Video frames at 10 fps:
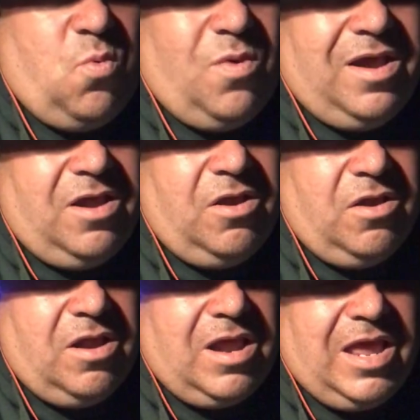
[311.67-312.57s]
where
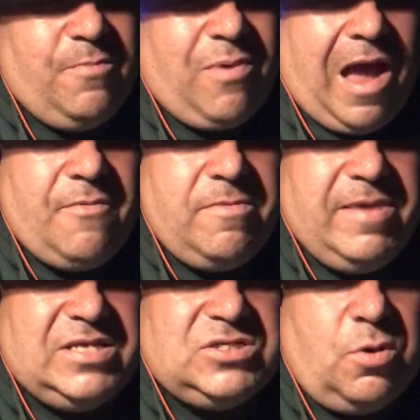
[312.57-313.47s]
it probably
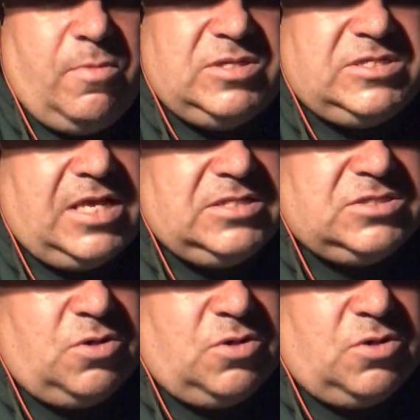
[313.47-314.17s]
makes so much sense.